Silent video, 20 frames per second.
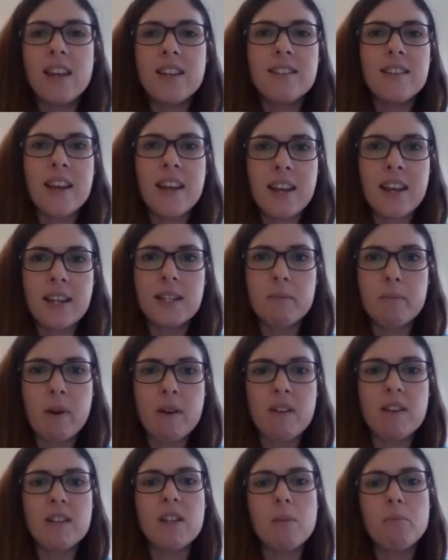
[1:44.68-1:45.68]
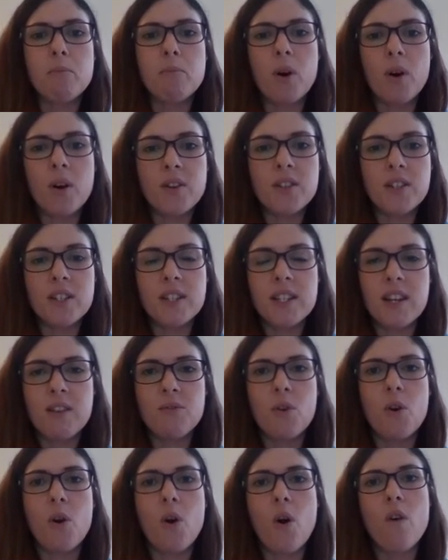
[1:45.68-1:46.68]
is that experience a
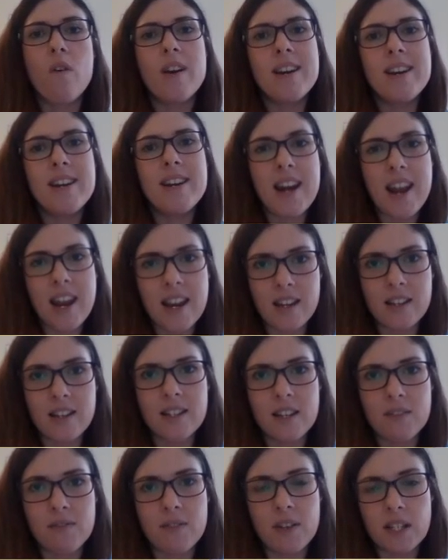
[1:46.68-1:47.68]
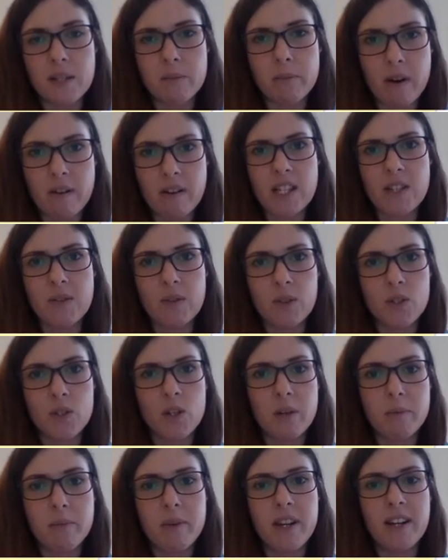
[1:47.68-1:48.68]
positive or a negative experience for
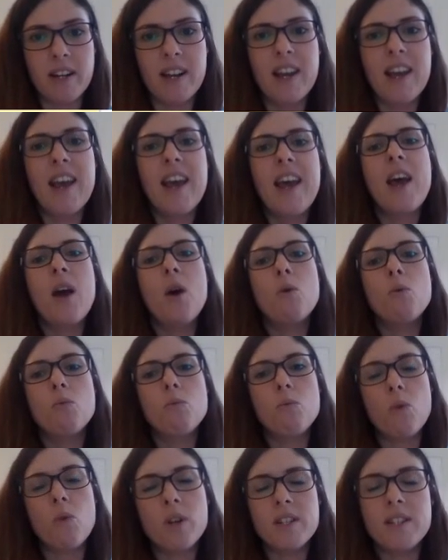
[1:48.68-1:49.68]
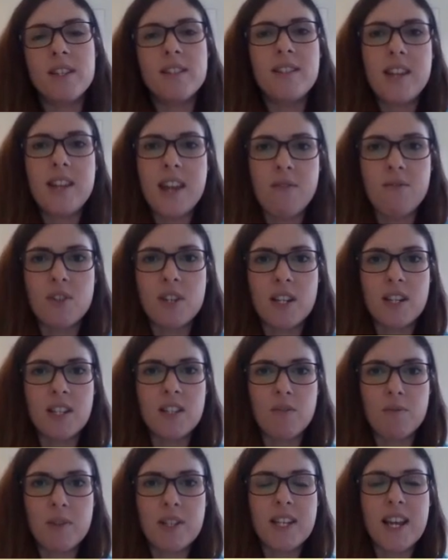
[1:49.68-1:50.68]
Solomon? What is the
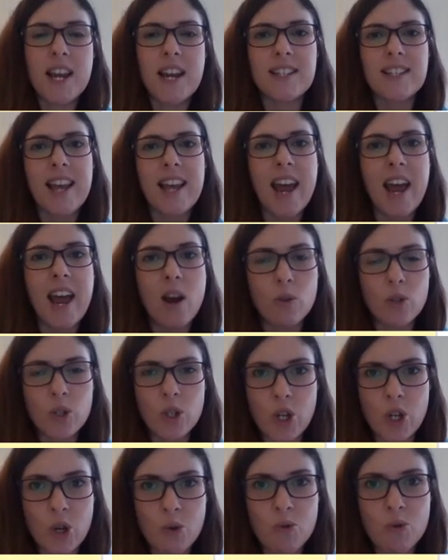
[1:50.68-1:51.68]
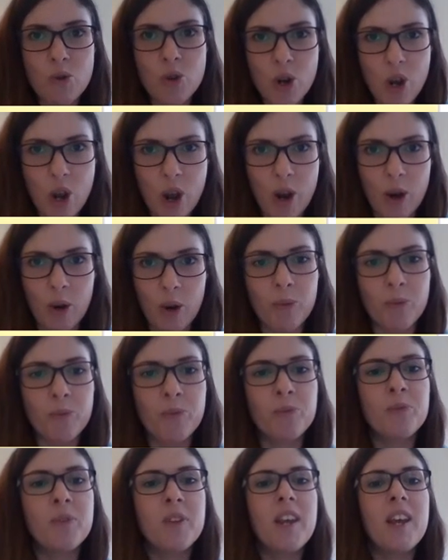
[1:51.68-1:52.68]
evidence from the text? How do you know?
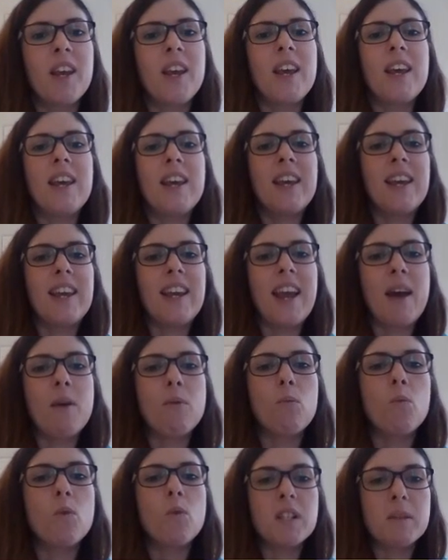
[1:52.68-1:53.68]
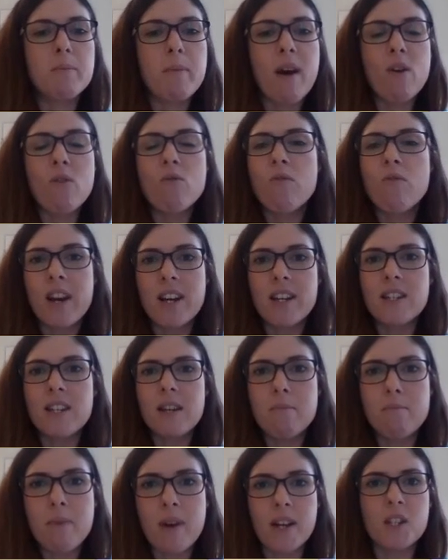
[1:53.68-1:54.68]
What about
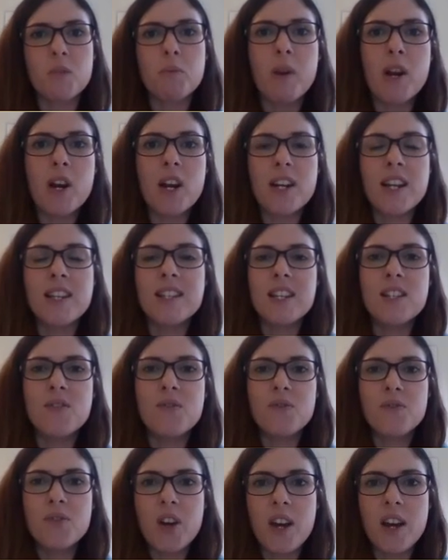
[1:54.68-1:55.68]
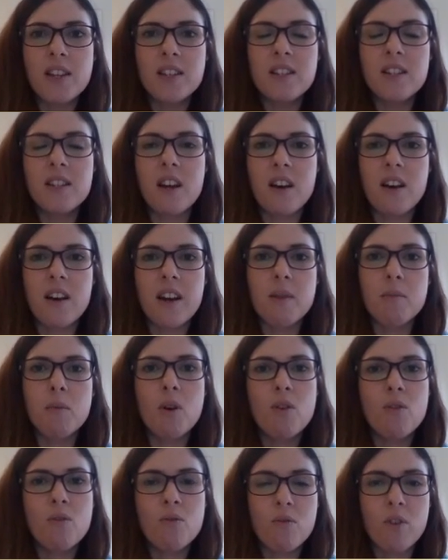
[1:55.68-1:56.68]
riding a bus? We learn it's his first
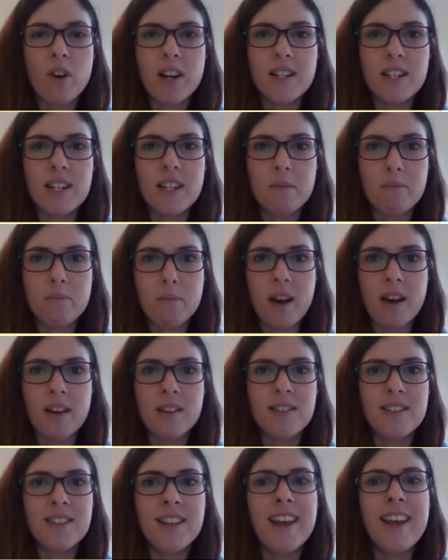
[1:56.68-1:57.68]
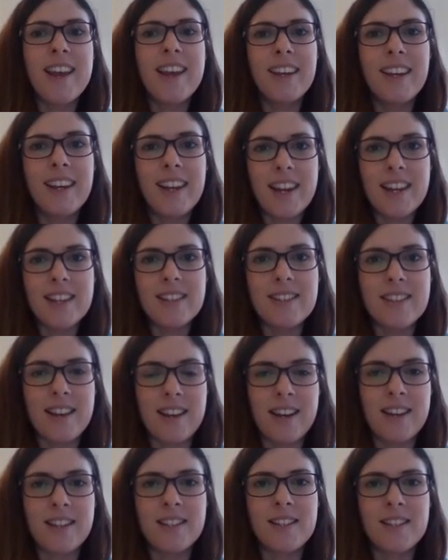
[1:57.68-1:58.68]
time riding a bus. Is
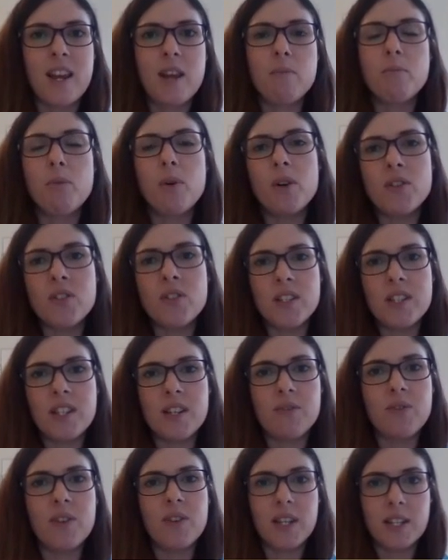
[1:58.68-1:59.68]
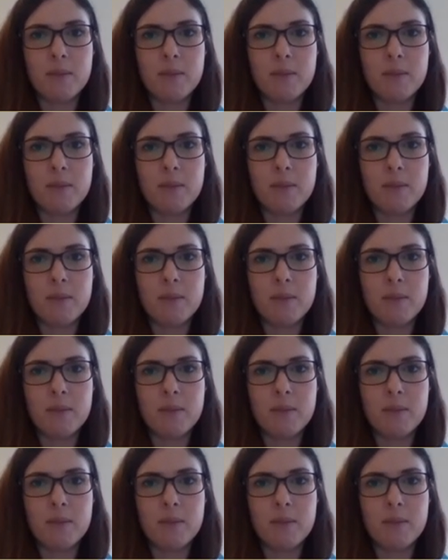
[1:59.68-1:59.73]
that a positive